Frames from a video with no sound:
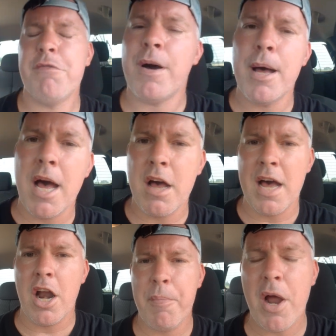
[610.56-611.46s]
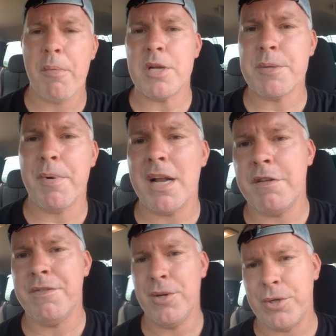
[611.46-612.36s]
paramotor pilot
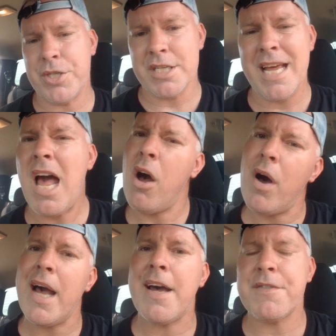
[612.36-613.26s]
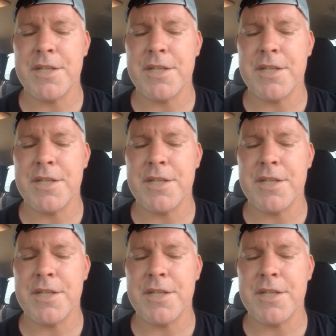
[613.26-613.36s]
at foot launches, how I have to